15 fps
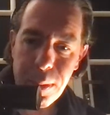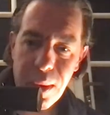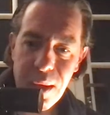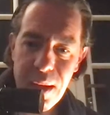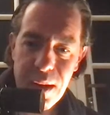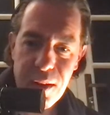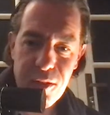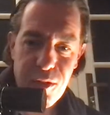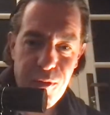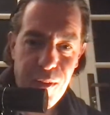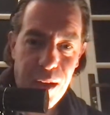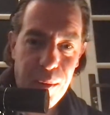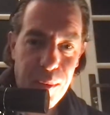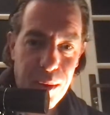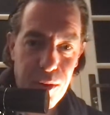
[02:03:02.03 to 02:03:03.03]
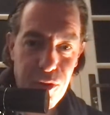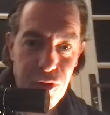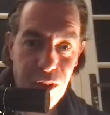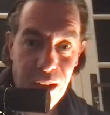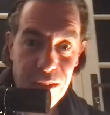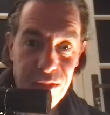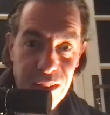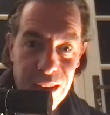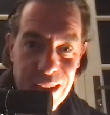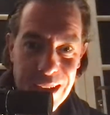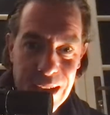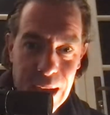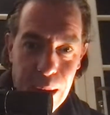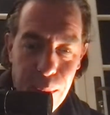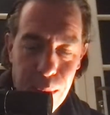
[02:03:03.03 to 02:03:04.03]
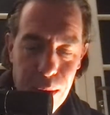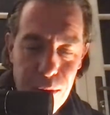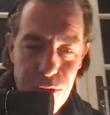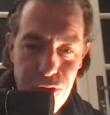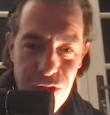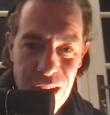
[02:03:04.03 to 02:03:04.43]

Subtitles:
And it's Farage as in garage.